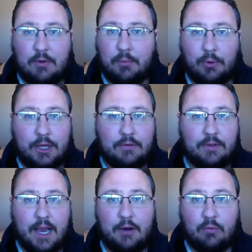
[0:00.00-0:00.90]
a brief
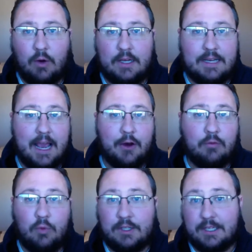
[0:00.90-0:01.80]
kind of rundown
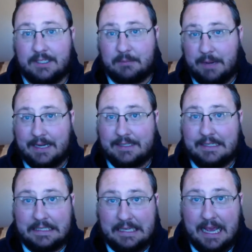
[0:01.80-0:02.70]
of what's
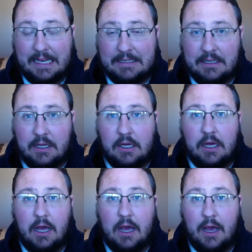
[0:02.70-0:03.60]
expected in that
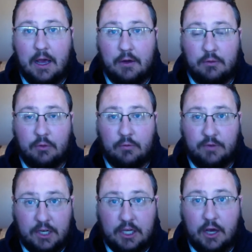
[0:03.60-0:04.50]

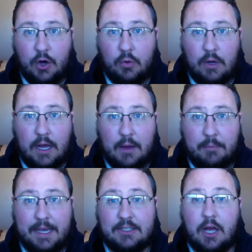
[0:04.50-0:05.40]
video
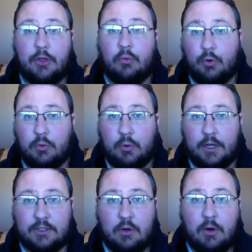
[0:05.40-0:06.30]
based on the
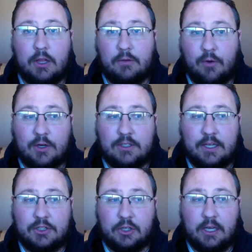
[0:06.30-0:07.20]
rubric. So one of the first
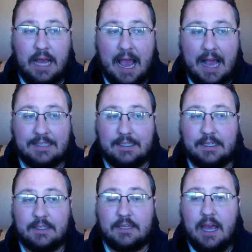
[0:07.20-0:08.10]
things you're going to ask
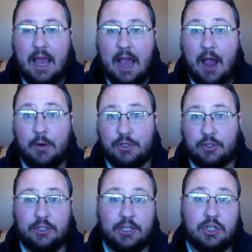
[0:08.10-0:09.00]
is, how is
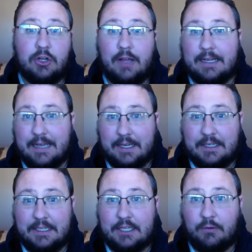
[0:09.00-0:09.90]
your digital
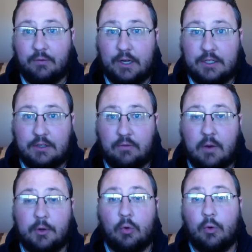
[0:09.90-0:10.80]
identity different
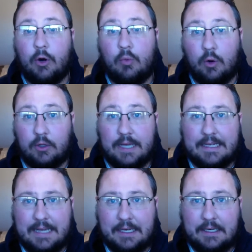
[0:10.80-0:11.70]
from your real world
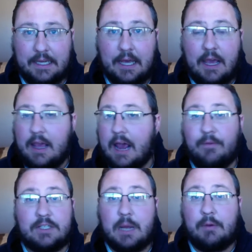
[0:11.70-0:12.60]
identity? And
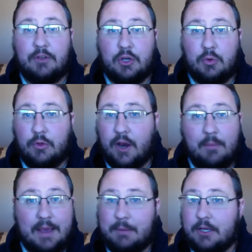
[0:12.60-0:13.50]
for some of you, there
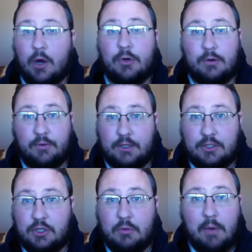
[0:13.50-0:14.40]
may be no
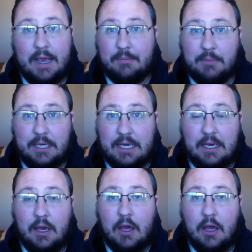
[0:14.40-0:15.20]
difference. You might be